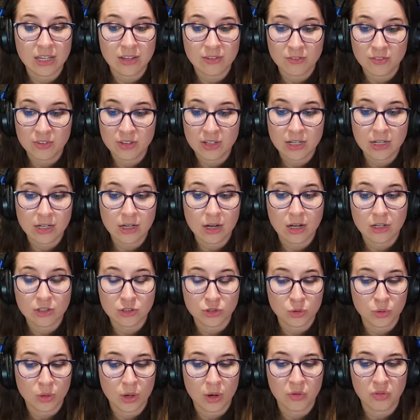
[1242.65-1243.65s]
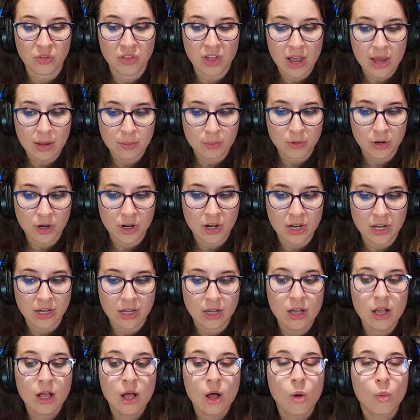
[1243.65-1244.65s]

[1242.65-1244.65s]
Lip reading: infinite underground library,